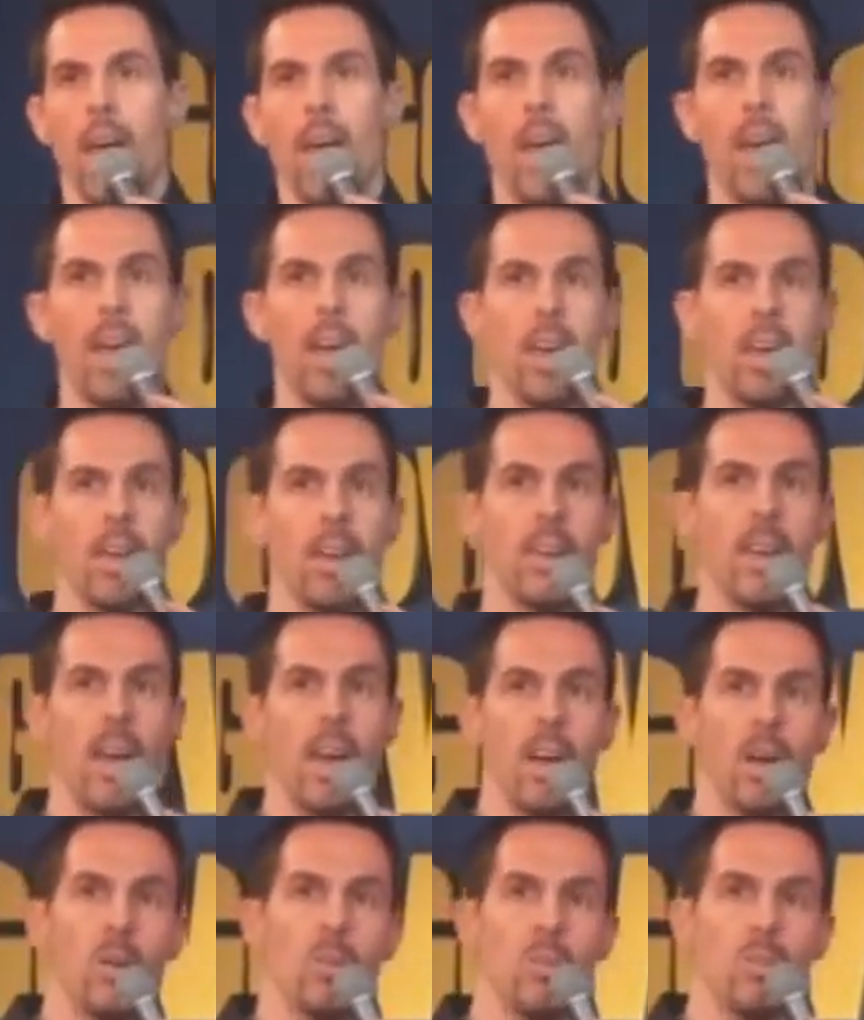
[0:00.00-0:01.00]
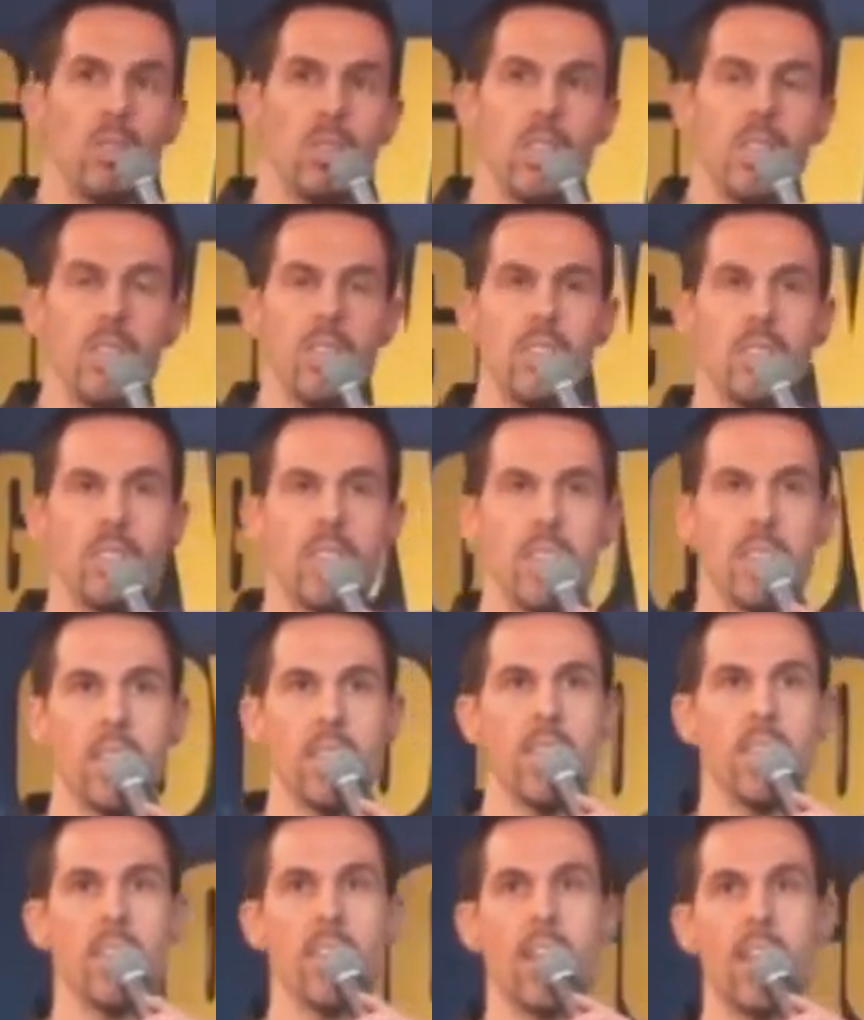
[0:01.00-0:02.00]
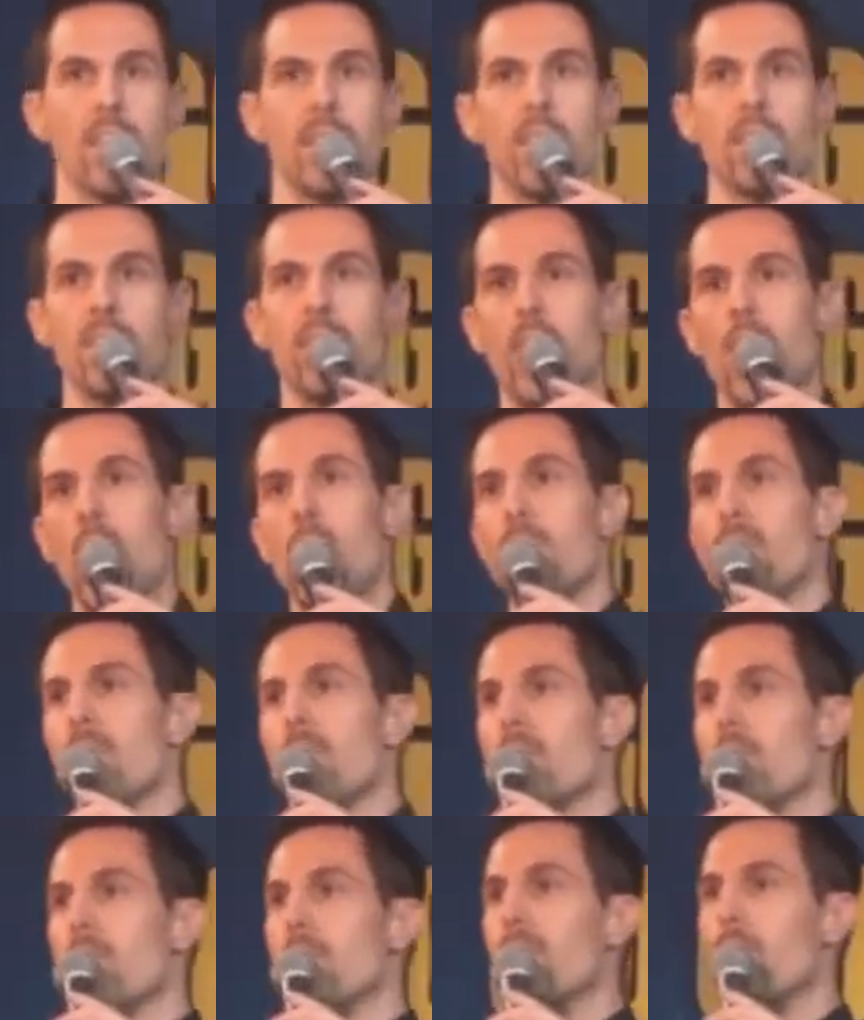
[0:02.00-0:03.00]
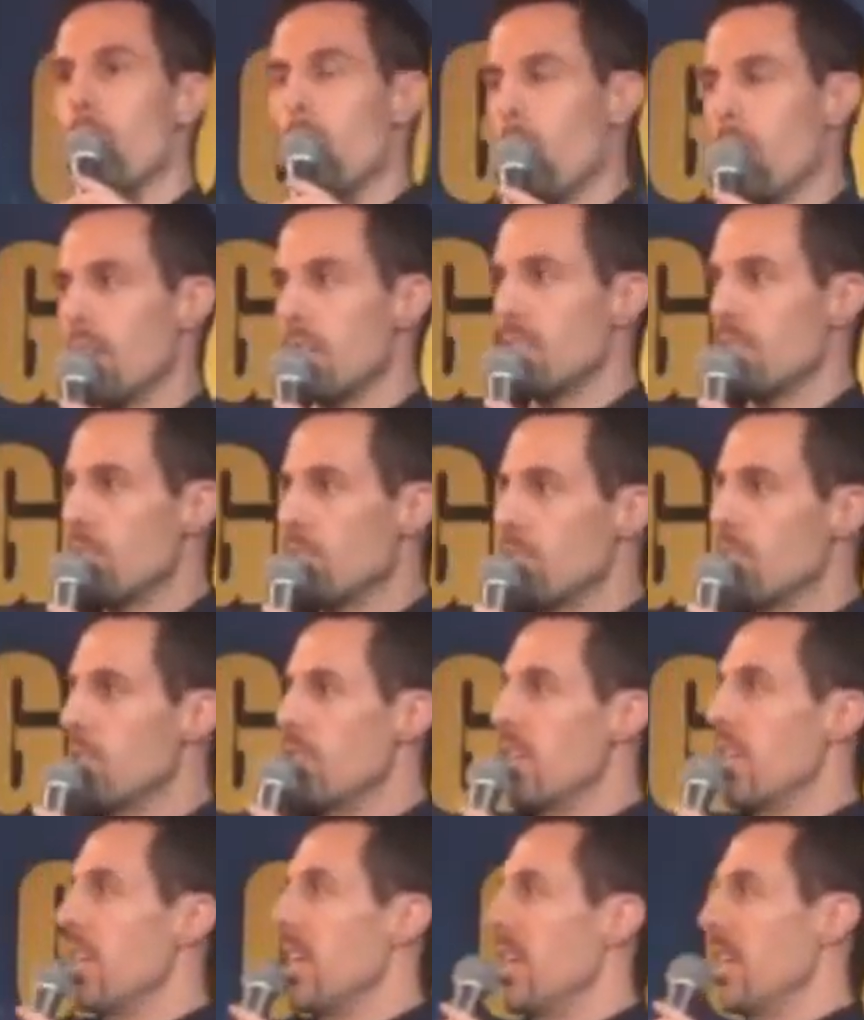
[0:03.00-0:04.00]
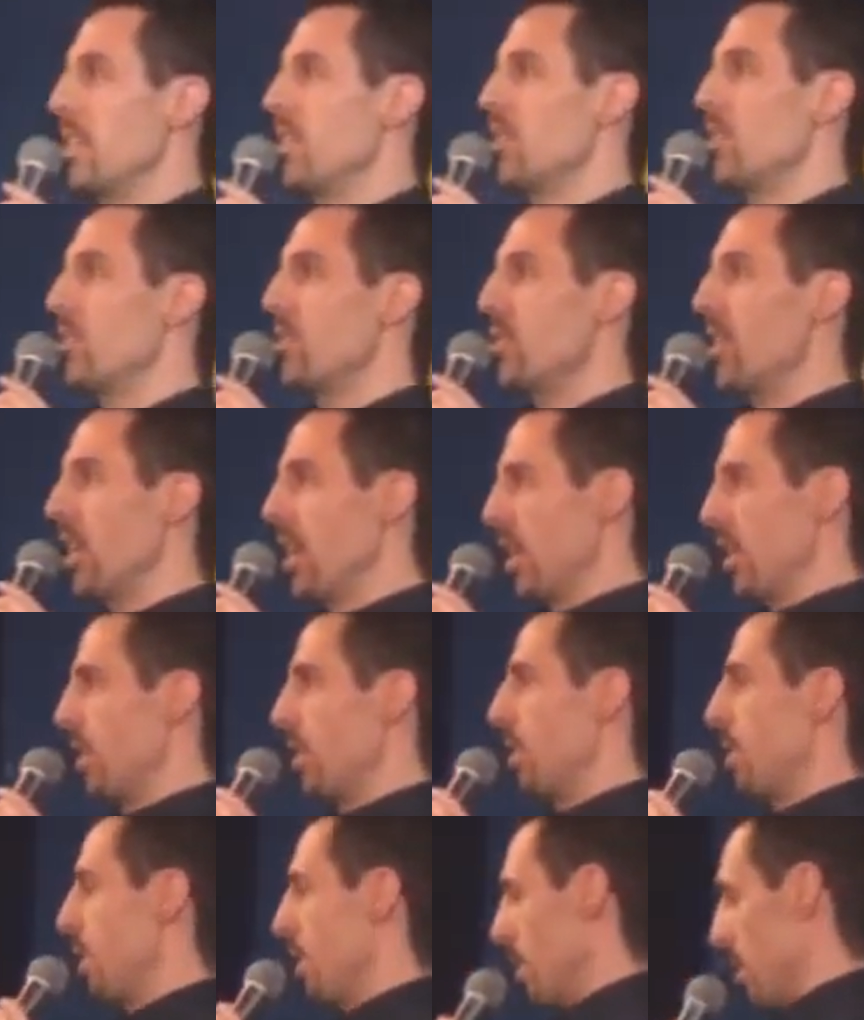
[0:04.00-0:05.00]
and now she's singing at the top of her voice to In Sync.